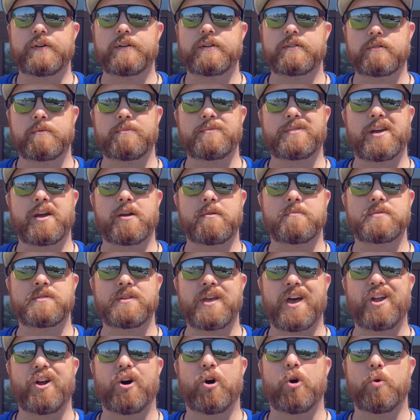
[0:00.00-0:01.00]
Sometimes
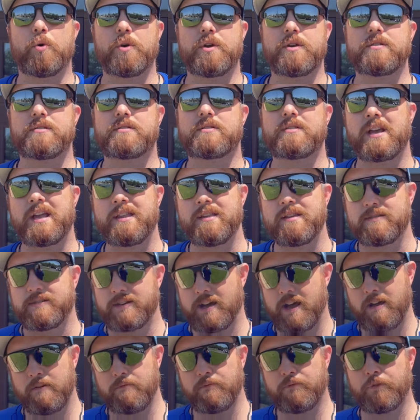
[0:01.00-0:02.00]
not always in the
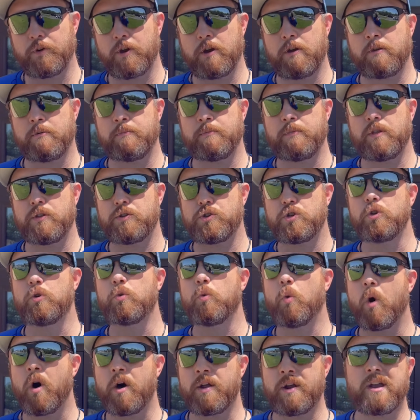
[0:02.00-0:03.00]
time frame that you
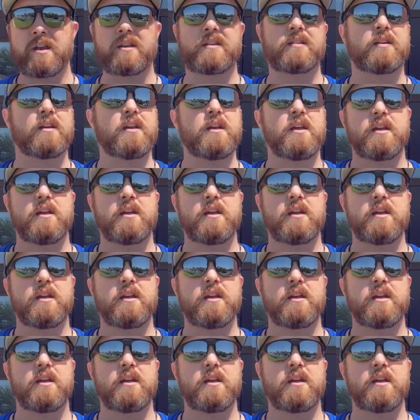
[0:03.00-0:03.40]
want it,